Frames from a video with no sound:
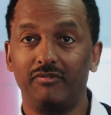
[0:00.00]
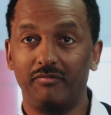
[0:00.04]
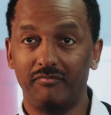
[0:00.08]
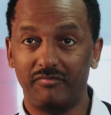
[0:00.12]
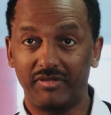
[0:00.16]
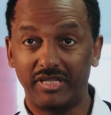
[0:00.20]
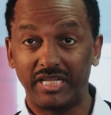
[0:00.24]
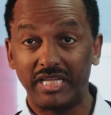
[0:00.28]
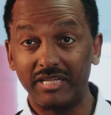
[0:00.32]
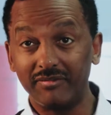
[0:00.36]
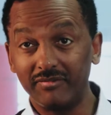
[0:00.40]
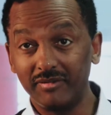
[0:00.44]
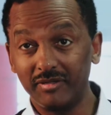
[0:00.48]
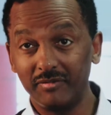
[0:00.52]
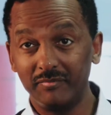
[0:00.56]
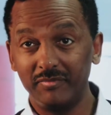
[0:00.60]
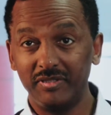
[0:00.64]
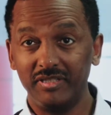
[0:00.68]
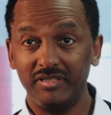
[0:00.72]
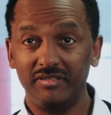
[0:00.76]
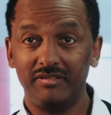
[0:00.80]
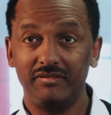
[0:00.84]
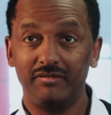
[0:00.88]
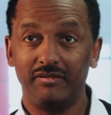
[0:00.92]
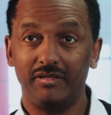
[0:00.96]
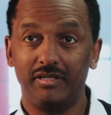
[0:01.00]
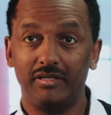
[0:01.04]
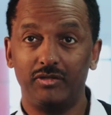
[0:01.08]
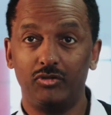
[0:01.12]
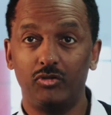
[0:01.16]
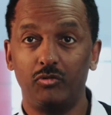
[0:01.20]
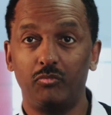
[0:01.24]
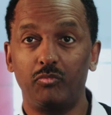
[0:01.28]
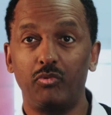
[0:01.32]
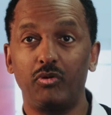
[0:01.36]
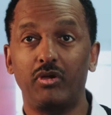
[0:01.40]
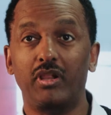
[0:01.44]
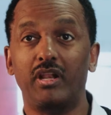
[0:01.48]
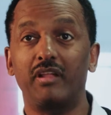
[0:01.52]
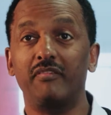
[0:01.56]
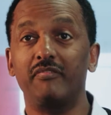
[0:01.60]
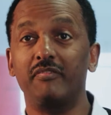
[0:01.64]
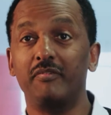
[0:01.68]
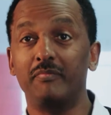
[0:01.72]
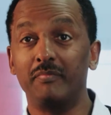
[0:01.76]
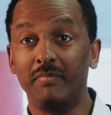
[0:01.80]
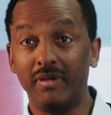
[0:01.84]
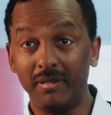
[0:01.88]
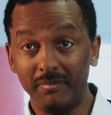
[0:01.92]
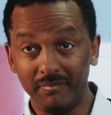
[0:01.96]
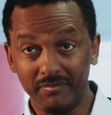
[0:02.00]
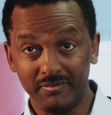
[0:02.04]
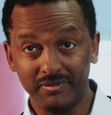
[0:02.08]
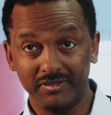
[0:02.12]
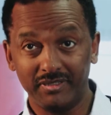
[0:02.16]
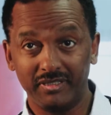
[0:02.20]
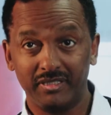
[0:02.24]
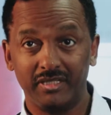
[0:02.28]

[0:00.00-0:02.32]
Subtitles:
the government, a topographic map.